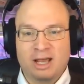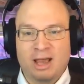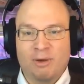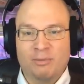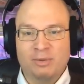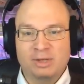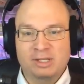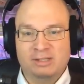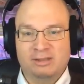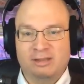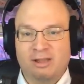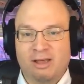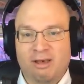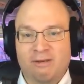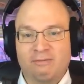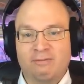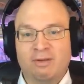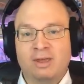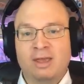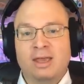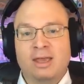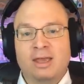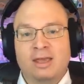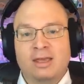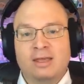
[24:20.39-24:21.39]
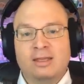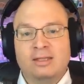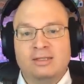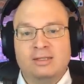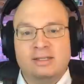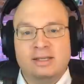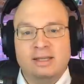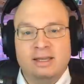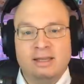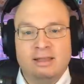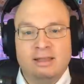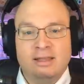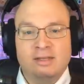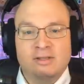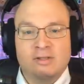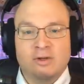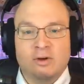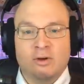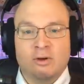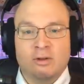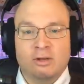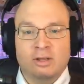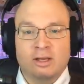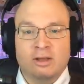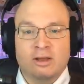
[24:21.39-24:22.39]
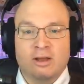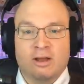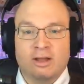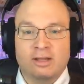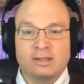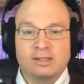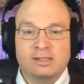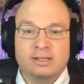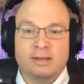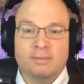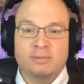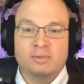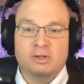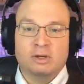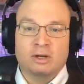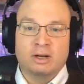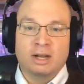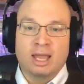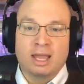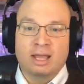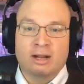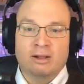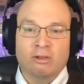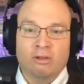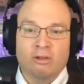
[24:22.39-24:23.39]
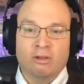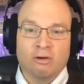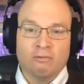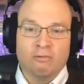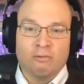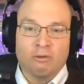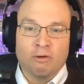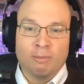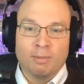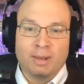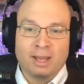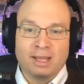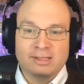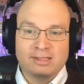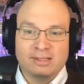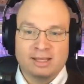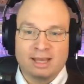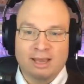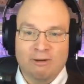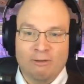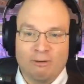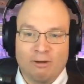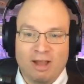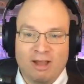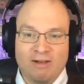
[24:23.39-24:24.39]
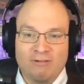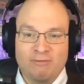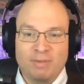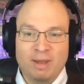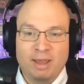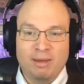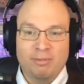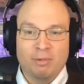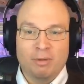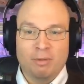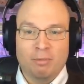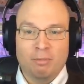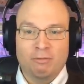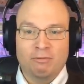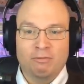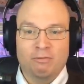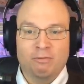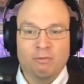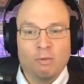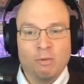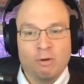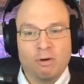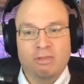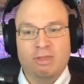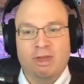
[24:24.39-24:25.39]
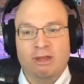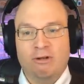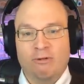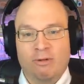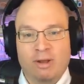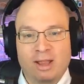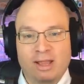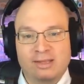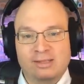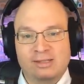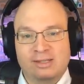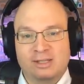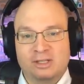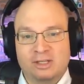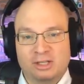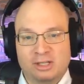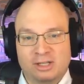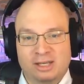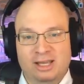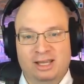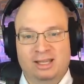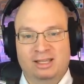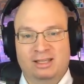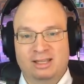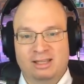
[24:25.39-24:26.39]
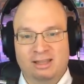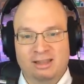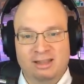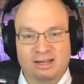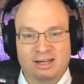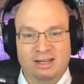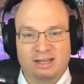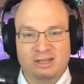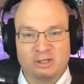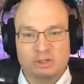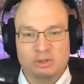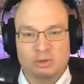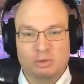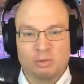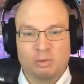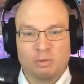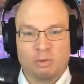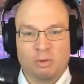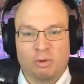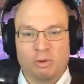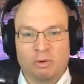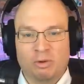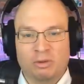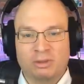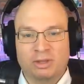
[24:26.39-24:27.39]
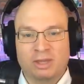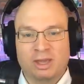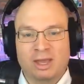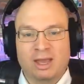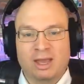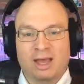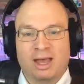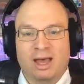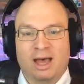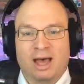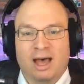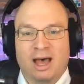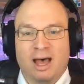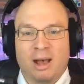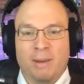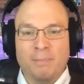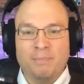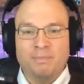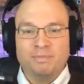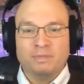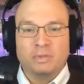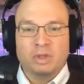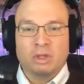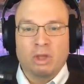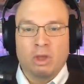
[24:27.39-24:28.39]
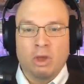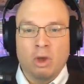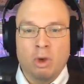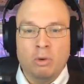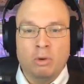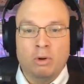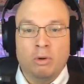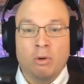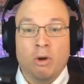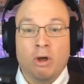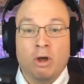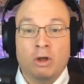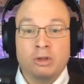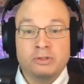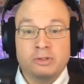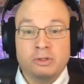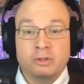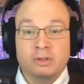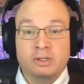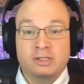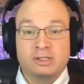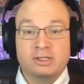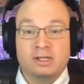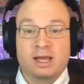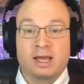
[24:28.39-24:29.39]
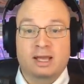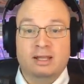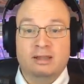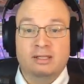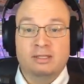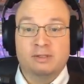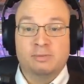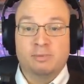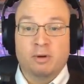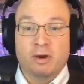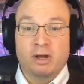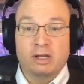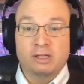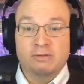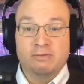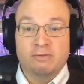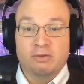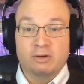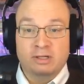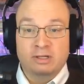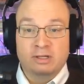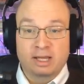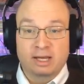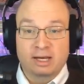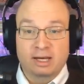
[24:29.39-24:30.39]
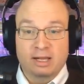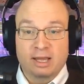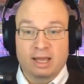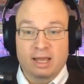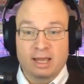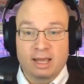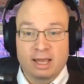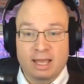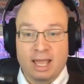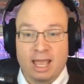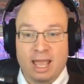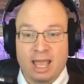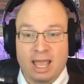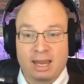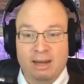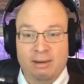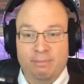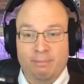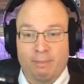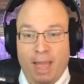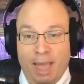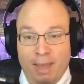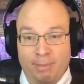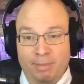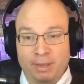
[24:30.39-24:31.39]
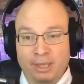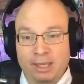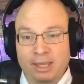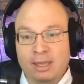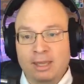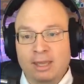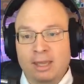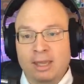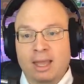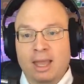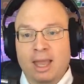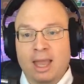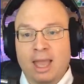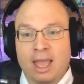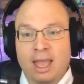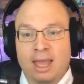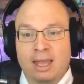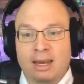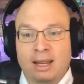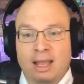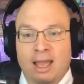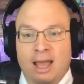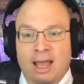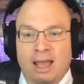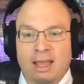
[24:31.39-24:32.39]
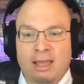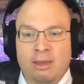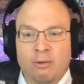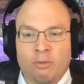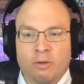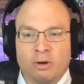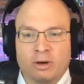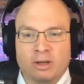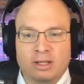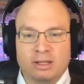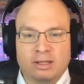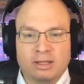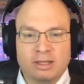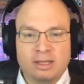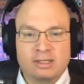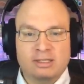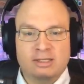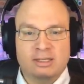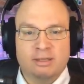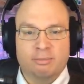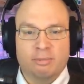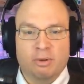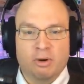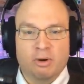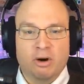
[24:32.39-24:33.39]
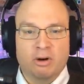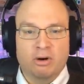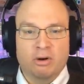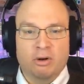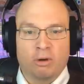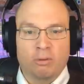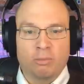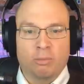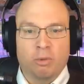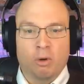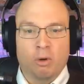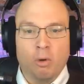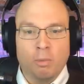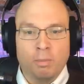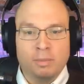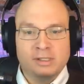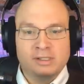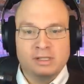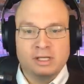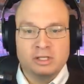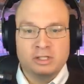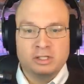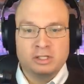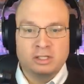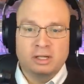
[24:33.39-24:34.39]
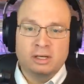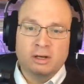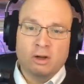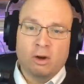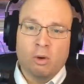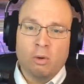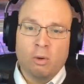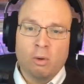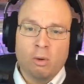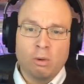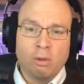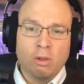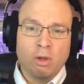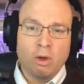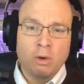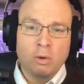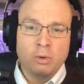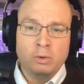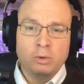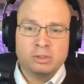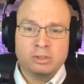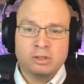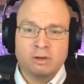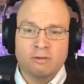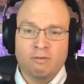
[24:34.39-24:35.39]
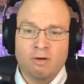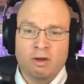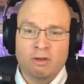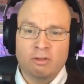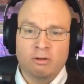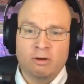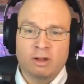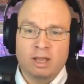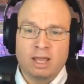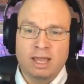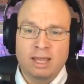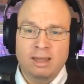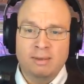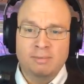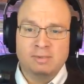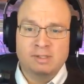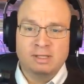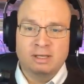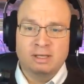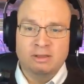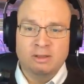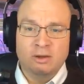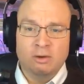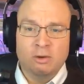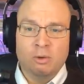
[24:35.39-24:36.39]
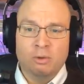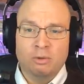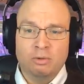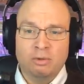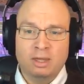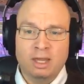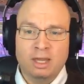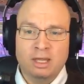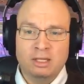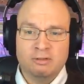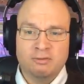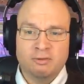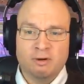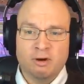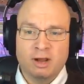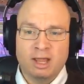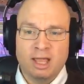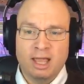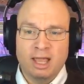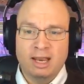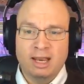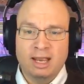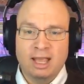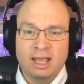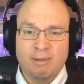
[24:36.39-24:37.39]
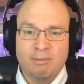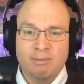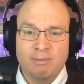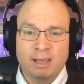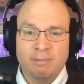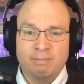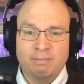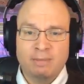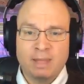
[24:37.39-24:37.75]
I always love seeing these early concepts on analog formats like graph paper before before they transition into the digital world. Um, ono also designed the sprites for Dig Dug and Mappy, and uh, he worked at least in part on Pole Position and a whole host of other games in the golden age of arcade gaming.